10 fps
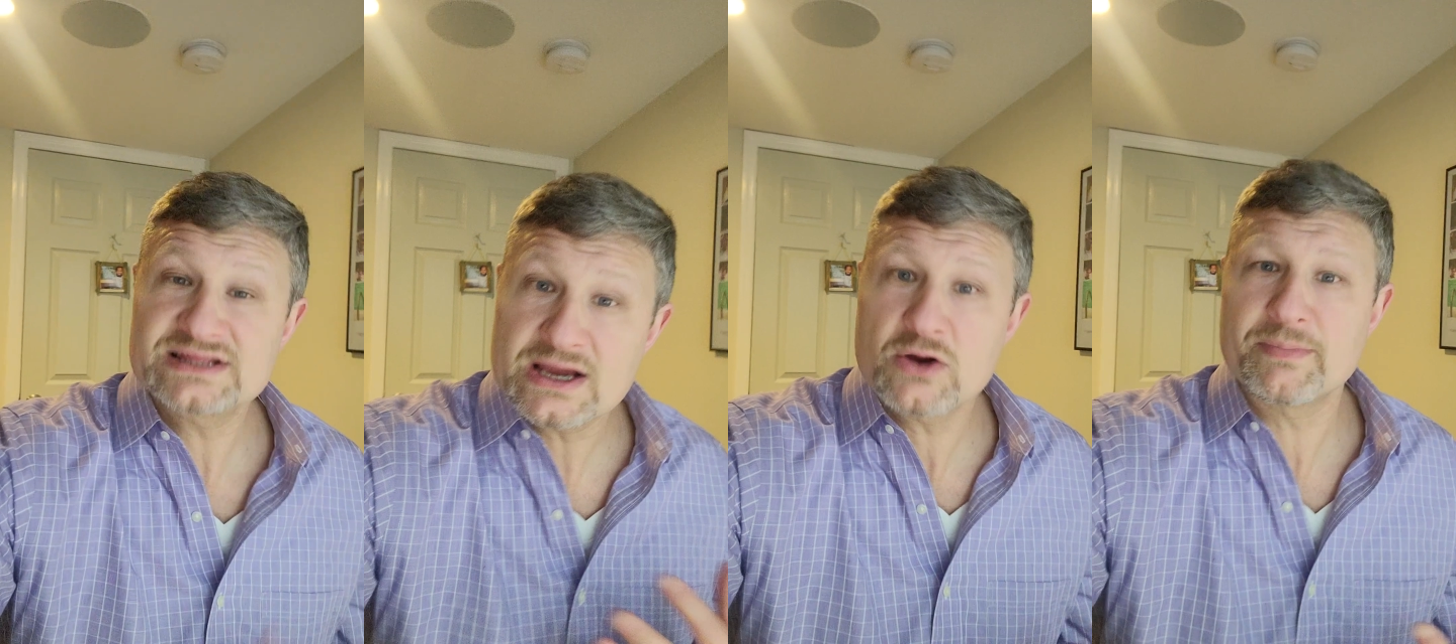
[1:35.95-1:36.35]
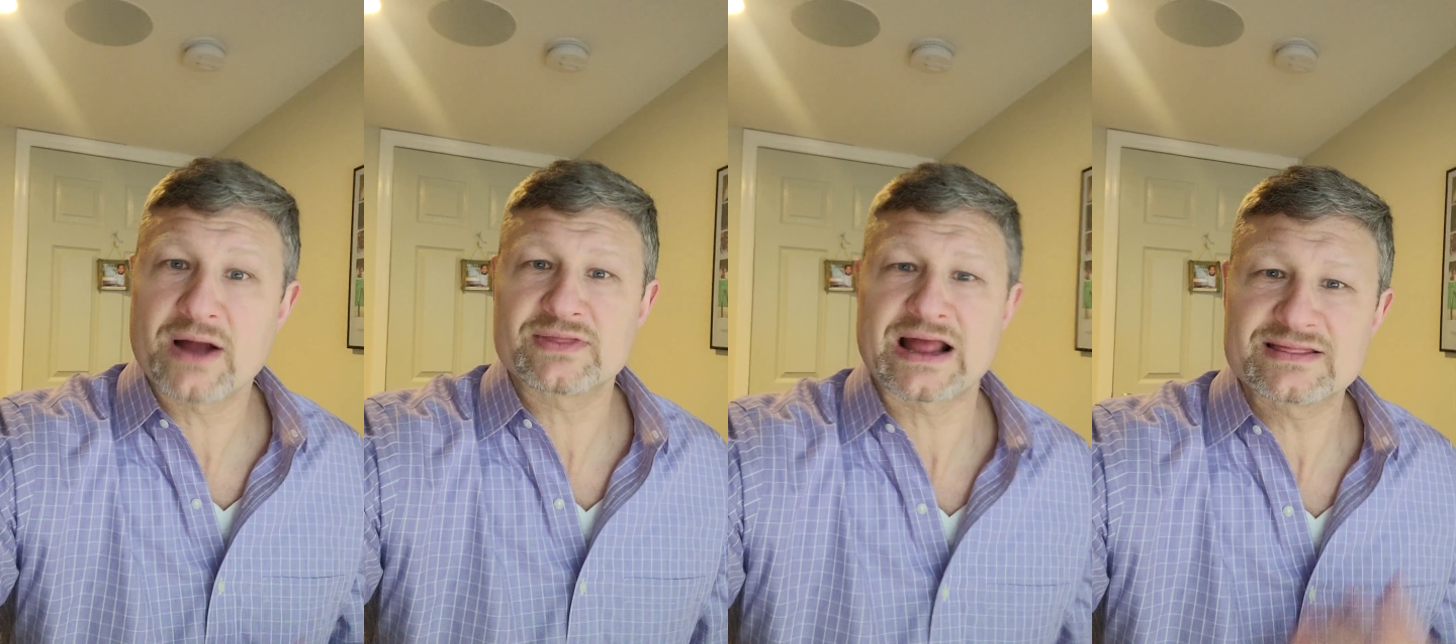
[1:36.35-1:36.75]
Think
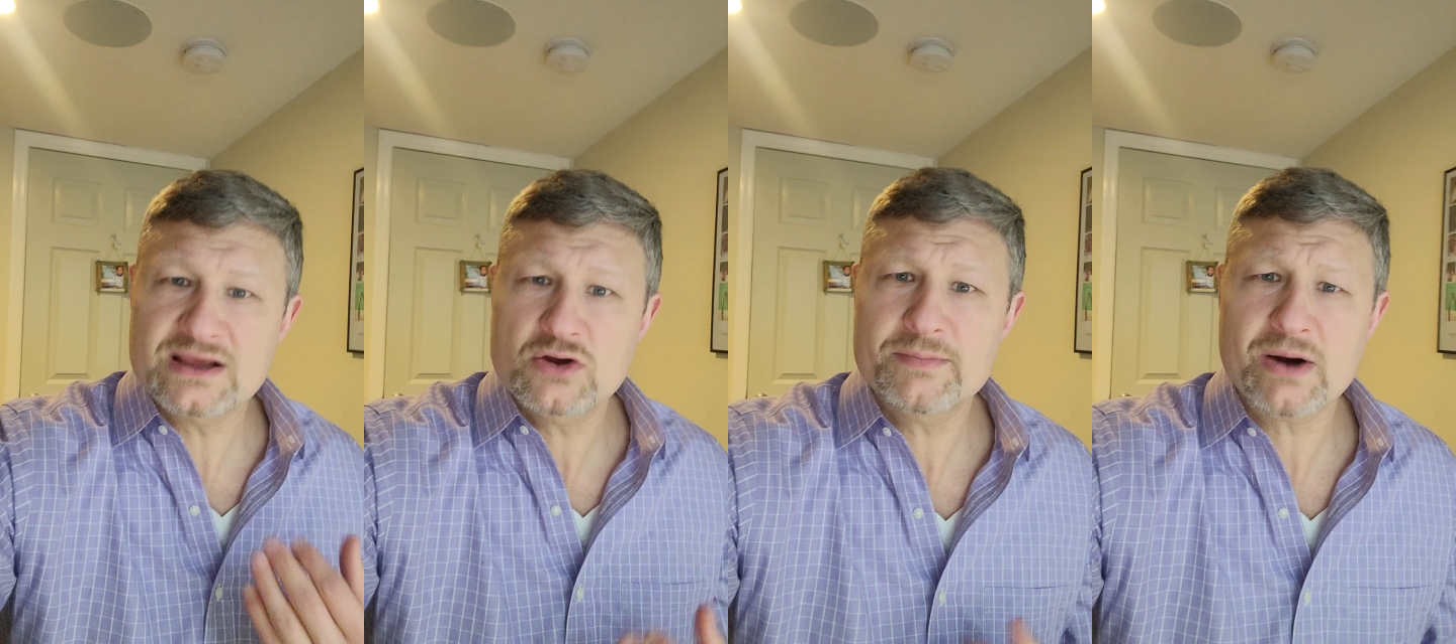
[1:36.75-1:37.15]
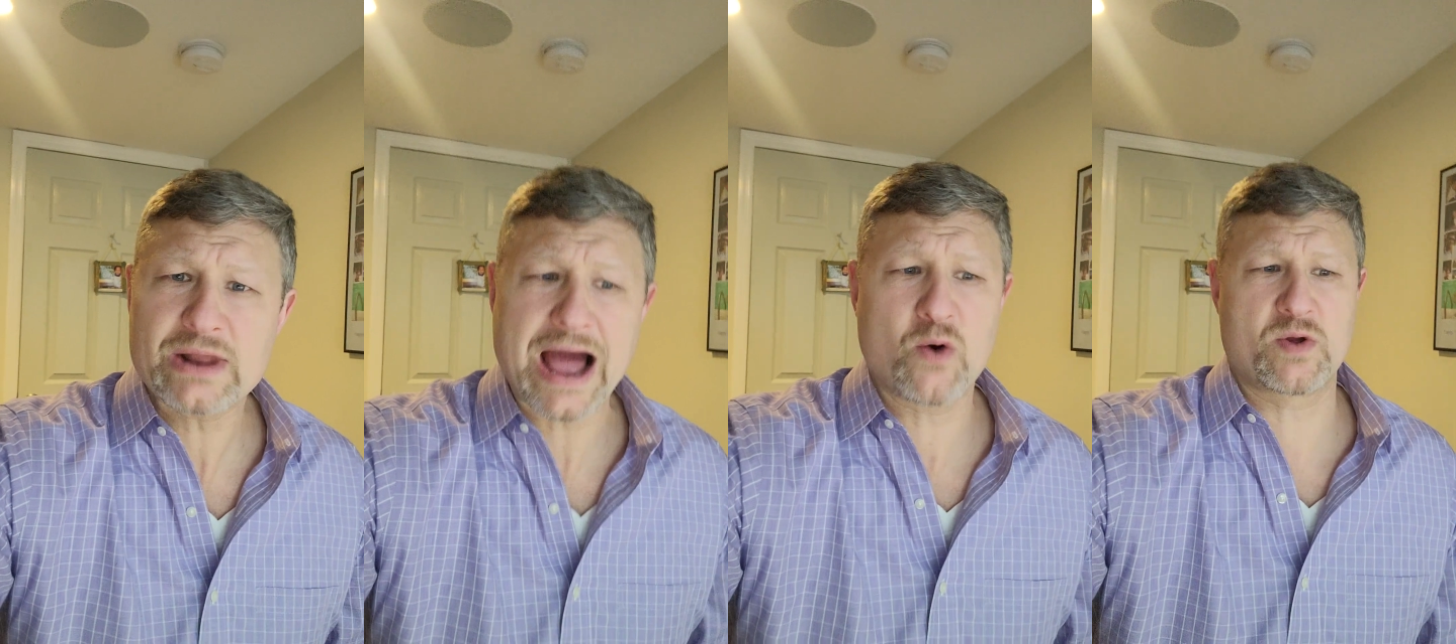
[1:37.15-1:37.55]
about that. Think
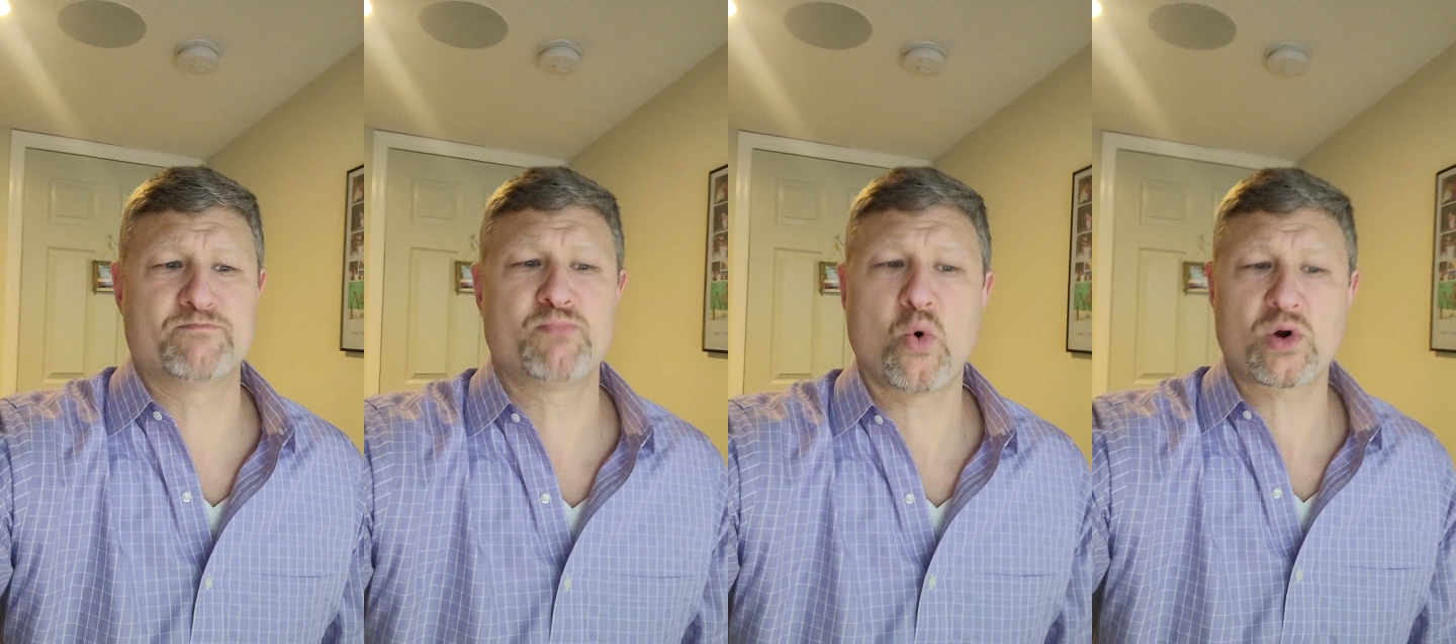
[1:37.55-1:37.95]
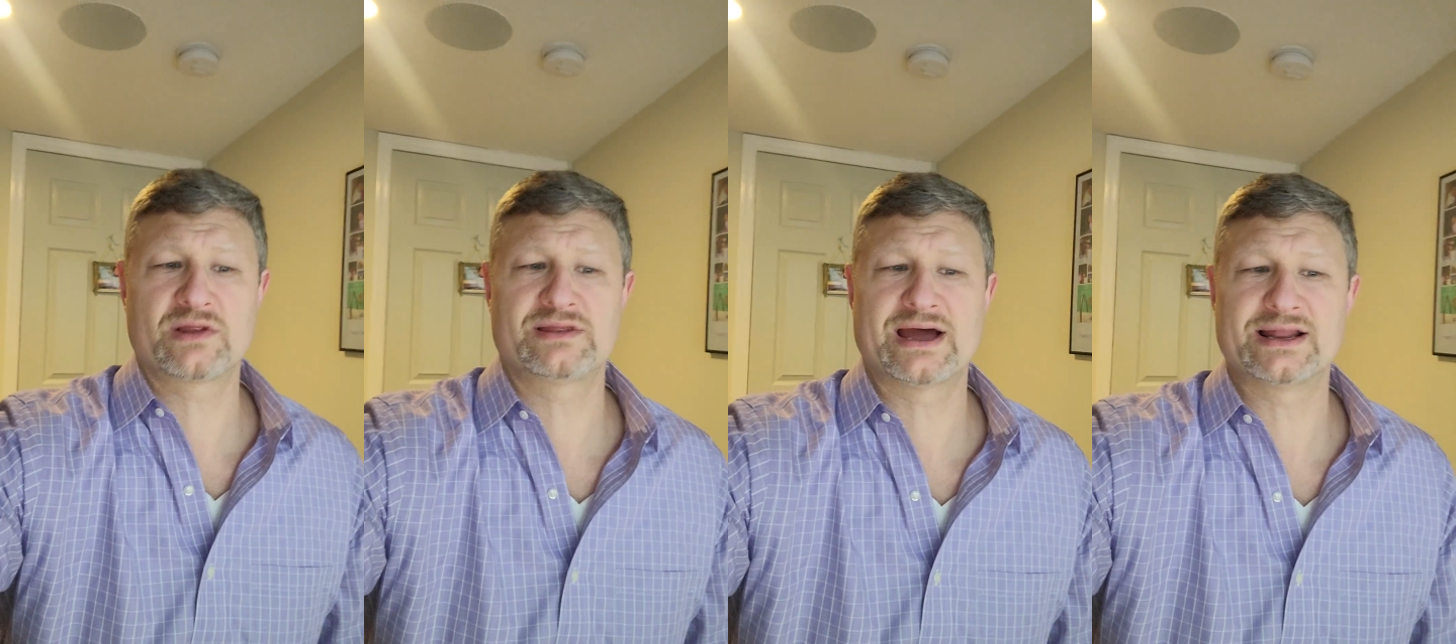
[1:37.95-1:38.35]
about how
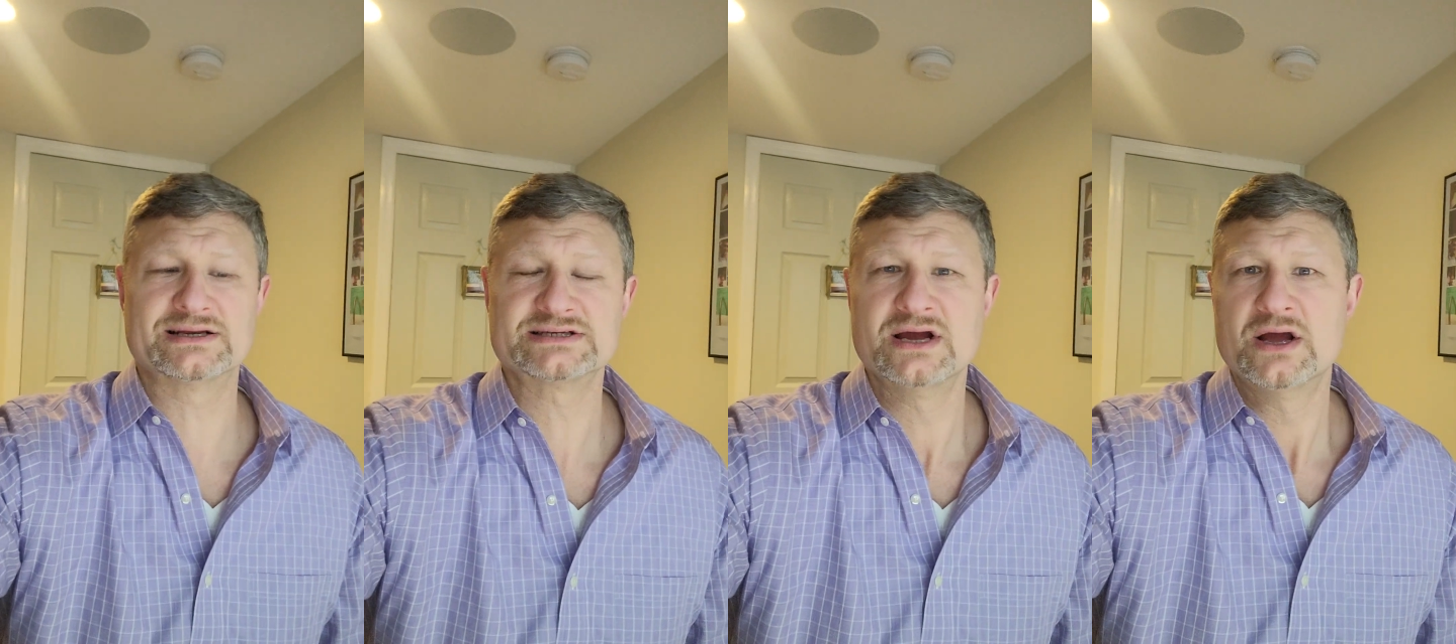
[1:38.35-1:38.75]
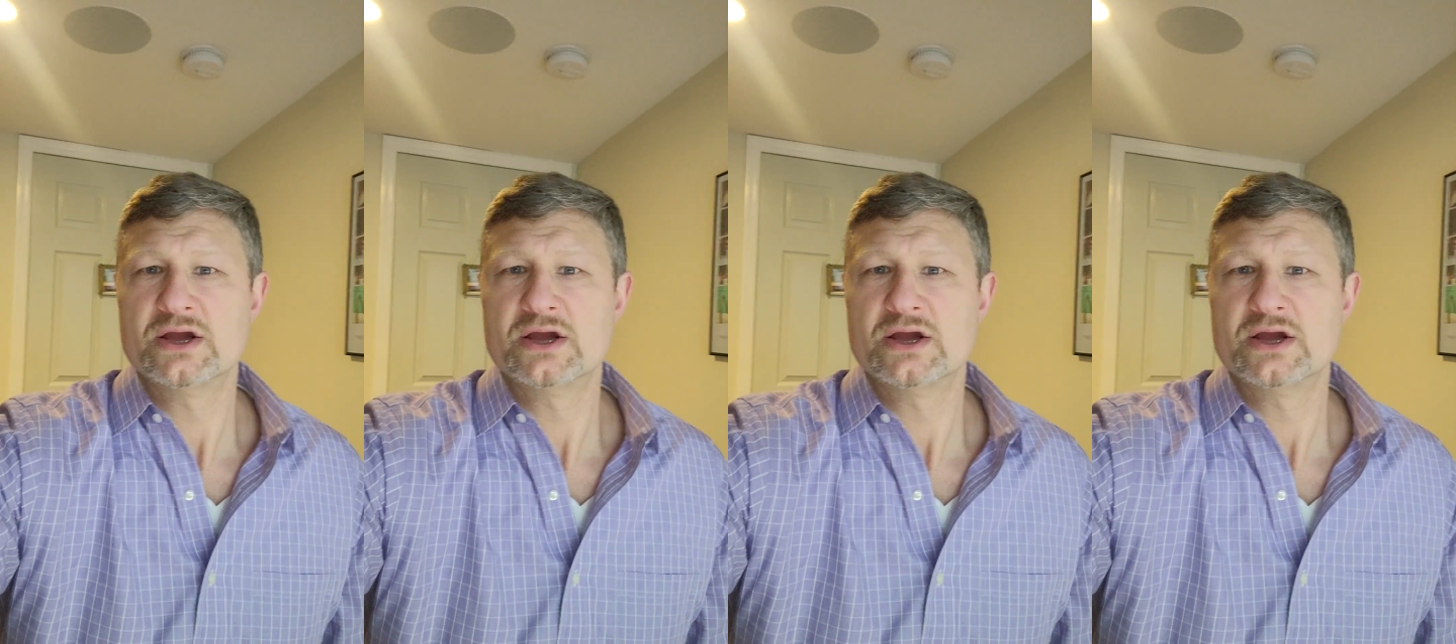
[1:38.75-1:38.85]
important that is.